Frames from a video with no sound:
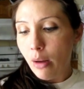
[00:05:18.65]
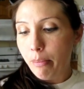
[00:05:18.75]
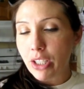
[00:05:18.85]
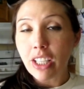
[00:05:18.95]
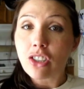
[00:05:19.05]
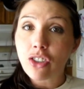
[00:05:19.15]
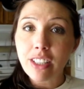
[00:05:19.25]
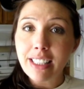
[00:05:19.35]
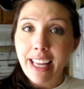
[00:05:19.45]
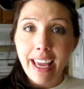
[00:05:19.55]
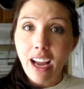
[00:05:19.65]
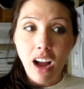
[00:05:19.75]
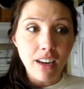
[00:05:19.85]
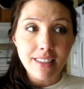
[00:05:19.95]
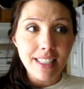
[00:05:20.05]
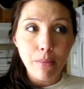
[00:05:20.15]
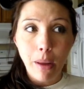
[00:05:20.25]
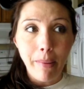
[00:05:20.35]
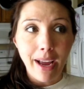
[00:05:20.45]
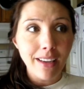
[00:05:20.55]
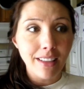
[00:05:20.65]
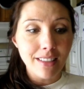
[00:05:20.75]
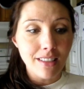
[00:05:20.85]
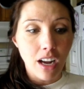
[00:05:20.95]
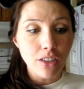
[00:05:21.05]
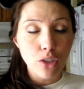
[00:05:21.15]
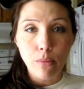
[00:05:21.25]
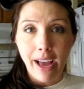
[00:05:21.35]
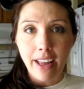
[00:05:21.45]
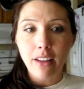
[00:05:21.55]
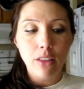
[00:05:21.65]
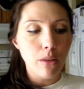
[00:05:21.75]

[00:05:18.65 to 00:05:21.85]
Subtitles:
But like during the day, honestly, my back is not too bad.